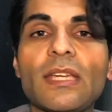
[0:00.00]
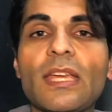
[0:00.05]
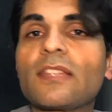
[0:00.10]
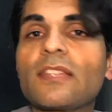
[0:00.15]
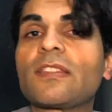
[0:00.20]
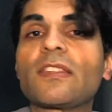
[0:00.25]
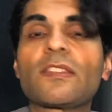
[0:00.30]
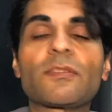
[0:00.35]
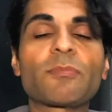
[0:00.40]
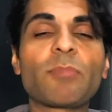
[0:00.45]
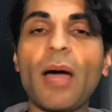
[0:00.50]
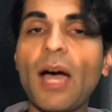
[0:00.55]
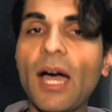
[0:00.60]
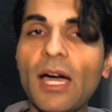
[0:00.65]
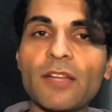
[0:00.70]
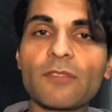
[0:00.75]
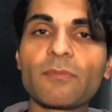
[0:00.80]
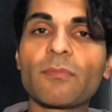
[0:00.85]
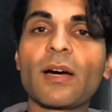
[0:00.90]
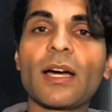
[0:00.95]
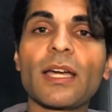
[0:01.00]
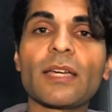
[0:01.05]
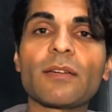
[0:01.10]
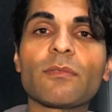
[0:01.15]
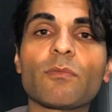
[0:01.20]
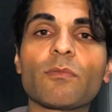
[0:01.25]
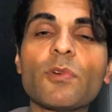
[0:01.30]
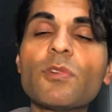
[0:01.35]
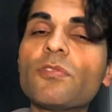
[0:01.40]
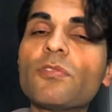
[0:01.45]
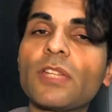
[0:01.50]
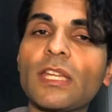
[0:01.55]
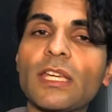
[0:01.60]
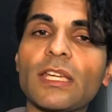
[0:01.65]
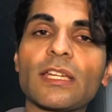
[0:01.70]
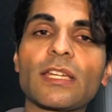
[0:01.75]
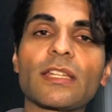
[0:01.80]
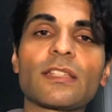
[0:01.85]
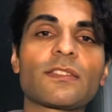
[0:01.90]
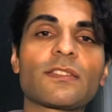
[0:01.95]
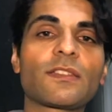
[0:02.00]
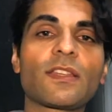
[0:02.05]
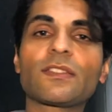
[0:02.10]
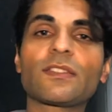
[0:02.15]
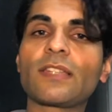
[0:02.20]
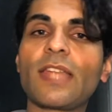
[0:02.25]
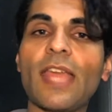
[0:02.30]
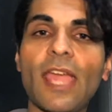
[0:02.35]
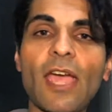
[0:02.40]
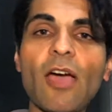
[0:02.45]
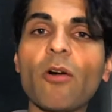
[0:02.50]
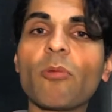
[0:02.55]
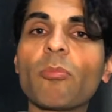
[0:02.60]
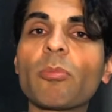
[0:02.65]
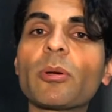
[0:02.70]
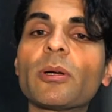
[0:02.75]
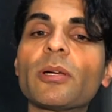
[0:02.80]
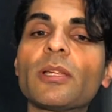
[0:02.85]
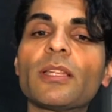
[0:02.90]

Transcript: It's part of my wounding. It doesn't help.